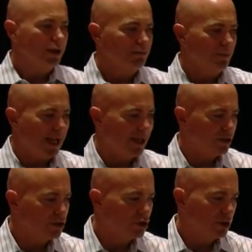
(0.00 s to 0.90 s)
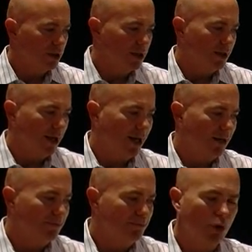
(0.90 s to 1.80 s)
manage
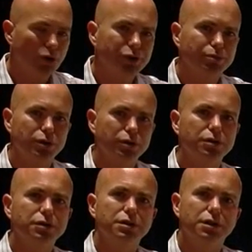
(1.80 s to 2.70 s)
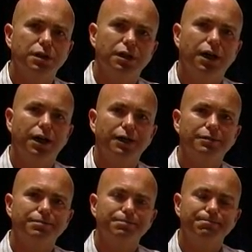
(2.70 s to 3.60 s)
uh, multiple uh,
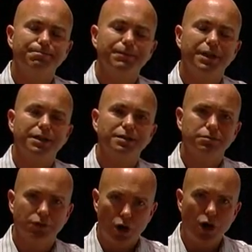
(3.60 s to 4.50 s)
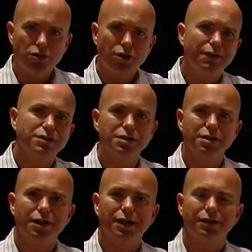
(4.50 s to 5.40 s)
uh, hard drives
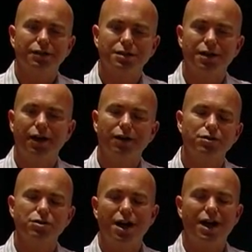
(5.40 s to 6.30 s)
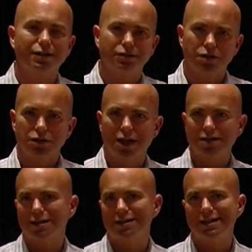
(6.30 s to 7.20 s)
uh, scenarios, not
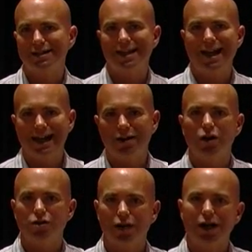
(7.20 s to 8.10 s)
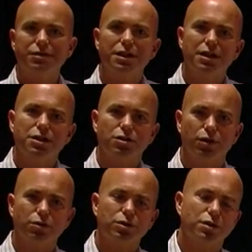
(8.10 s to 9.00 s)
SSDs and hard drives. So
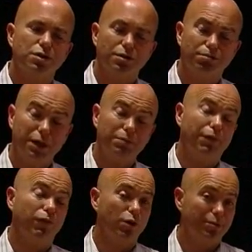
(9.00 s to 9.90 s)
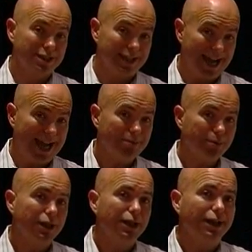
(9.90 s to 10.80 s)
there was there's a big performance
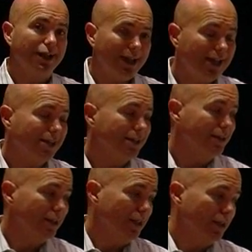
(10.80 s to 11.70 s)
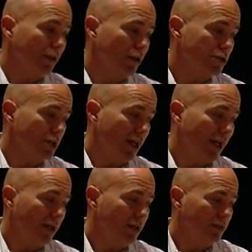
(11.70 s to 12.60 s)
gap, and there's
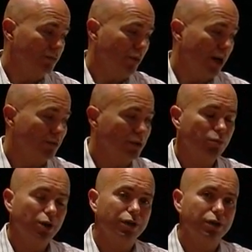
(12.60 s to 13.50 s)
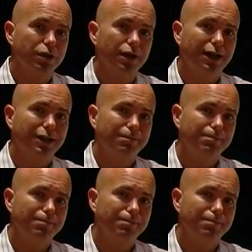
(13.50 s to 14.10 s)
a problem with uh,